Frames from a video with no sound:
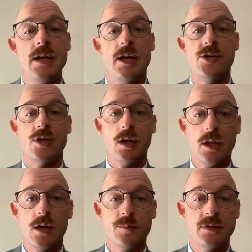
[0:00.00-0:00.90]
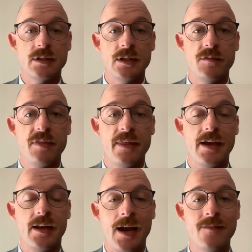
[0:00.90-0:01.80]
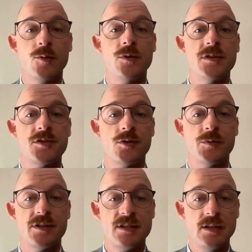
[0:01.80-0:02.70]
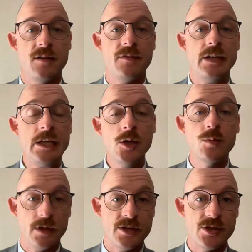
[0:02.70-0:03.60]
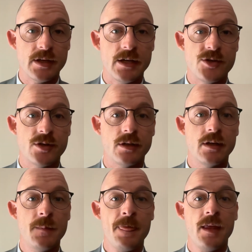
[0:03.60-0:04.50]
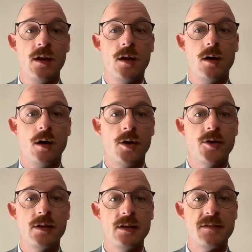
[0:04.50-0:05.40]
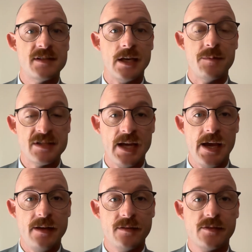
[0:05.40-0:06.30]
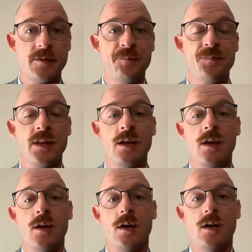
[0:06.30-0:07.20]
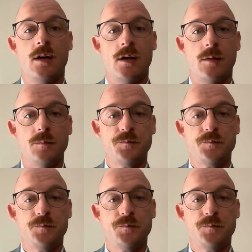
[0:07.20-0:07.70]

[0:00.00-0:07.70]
And John Locke believed that everyone should receive equal education underneath the same status. Uh,